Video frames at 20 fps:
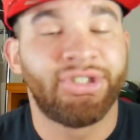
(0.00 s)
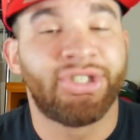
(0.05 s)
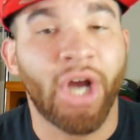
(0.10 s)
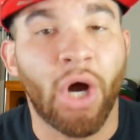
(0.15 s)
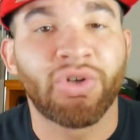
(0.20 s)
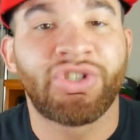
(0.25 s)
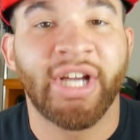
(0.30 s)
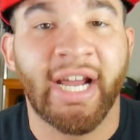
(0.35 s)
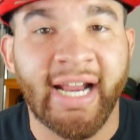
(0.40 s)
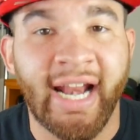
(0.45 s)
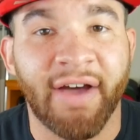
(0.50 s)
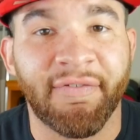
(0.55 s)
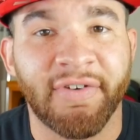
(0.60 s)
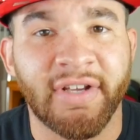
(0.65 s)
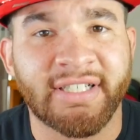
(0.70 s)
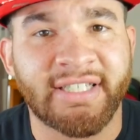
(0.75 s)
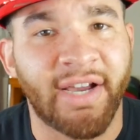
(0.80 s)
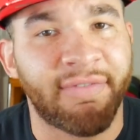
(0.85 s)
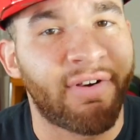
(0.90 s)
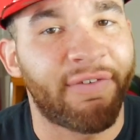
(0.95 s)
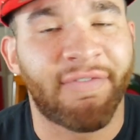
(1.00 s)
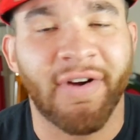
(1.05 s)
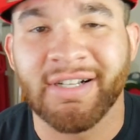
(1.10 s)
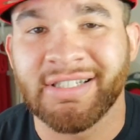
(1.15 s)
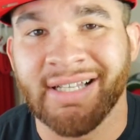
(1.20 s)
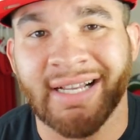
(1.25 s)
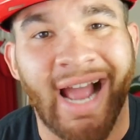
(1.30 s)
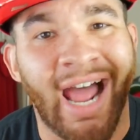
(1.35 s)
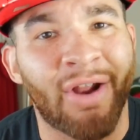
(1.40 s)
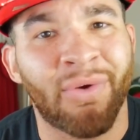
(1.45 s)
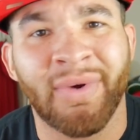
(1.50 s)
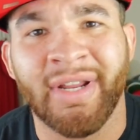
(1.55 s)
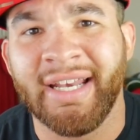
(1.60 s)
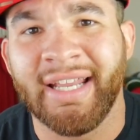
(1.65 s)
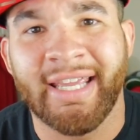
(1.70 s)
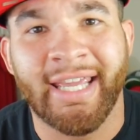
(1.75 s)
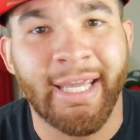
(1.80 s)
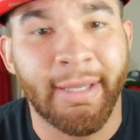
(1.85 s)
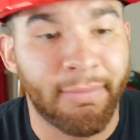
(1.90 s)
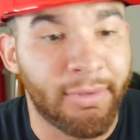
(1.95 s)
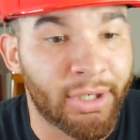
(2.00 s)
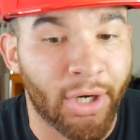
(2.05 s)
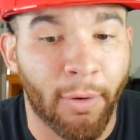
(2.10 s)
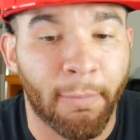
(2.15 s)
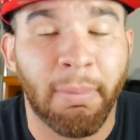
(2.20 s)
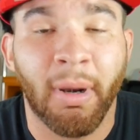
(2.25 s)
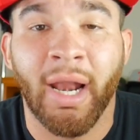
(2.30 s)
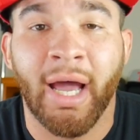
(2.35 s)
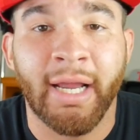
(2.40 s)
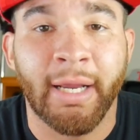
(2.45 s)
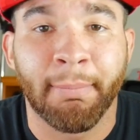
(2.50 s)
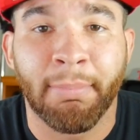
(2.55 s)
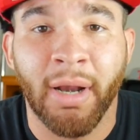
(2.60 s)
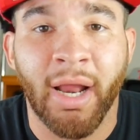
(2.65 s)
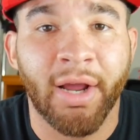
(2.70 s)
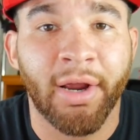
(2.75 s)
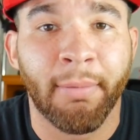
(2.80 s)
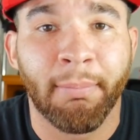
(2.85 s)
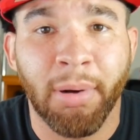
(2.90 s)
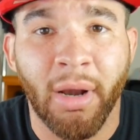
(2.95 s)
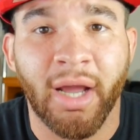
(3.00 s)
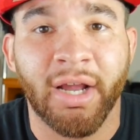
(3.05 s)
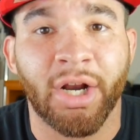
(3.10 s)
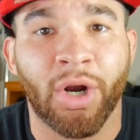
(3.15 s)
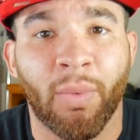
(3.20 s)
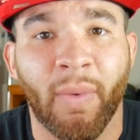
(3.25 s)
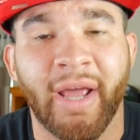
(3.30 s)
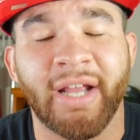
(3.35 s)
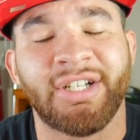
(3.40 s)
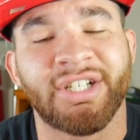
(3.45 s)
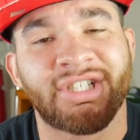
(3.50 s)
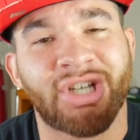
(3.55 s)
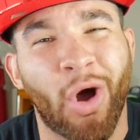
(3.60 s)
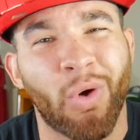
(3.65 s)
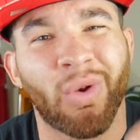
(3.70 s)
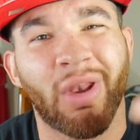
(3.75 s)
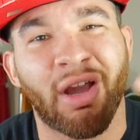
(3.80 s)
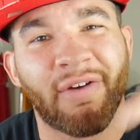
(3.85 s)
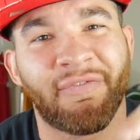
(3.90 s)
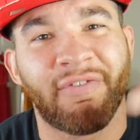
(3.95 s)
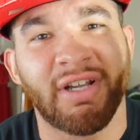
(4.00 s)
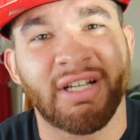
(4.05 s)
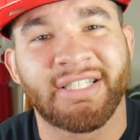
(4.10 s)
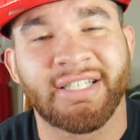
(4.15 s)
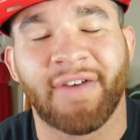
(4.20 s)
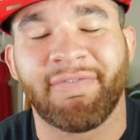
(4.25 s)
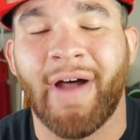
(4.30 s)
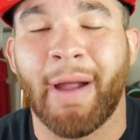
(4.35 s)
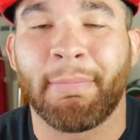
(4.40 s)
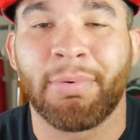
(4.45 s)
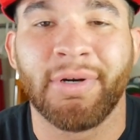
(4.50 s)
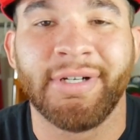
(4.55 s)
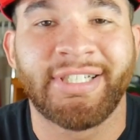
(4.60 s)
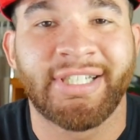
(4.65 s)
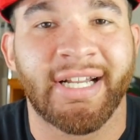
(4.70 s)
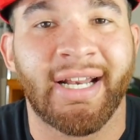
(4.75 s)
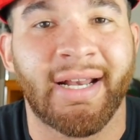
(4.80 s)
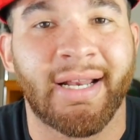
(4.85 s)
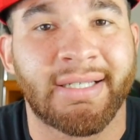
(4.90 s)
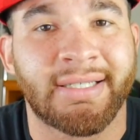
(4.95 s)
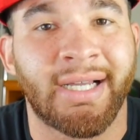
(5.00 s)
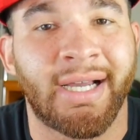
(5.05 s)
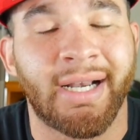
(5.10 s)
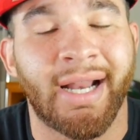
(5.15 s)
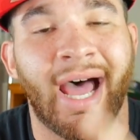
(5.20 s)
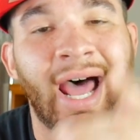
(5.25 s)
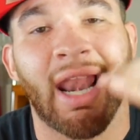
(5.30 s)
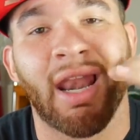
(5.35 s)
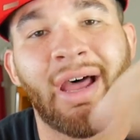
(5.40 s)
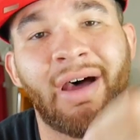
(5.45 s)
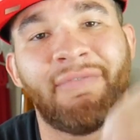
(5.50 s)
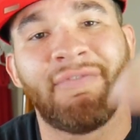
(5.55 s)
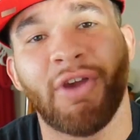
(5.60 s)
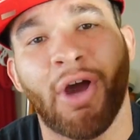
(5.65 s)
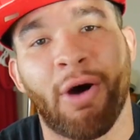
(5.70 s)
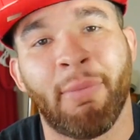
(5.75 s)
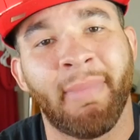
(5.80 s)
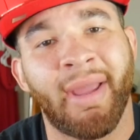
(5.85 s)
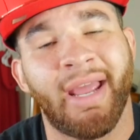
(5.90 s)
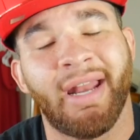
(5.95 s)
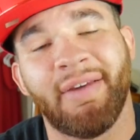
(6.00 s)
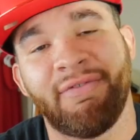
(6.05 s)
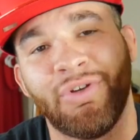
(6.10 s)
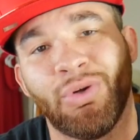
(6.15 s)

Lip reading: Go check it out for yourself. And the first link, I don't need to keep, you know, plugging away. Just go look for yourself. I appreciate it a ton. I love y'all, man.